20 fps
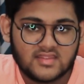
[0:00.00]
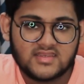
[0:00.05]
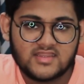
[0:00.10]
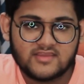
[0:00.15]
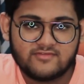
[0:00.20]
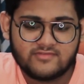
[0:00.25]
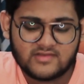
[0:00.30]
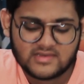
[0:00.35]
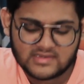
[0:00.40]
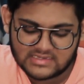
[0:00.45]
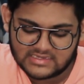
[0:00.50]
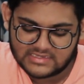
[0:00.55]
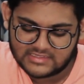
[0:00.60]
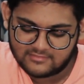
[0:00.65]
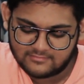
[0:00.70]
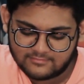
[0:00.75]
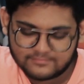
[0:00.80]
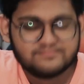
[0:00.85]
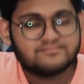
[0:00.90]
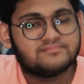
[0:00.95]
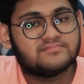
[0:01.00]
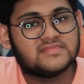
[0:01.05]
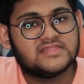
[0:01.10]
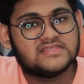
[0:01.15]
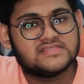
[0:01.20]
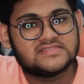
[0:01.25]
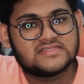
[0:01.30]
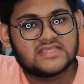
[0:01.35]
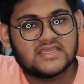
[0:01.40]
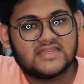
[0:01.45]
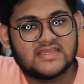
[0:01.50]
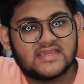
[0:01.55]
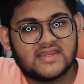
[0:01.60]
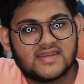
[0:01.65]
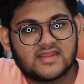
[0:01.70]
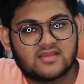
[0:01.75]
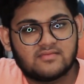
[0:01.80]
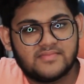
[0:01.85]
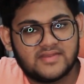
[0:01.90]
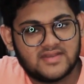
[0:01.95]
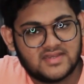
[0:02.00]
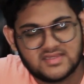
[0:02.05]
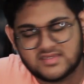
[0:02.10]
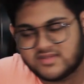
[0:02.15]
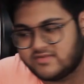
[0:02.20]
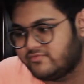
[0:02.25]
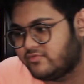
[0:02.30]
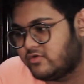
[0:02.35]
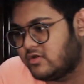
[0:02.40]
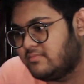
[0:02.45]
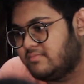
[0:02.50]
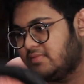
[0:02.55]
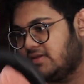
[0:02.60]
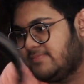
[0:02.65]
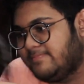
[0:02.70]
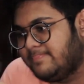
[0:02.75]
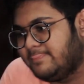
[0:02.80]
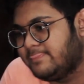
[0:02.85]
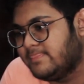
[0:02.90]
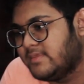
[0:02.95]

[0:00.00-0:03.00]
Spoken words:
definitely this is getting a recommendation for me.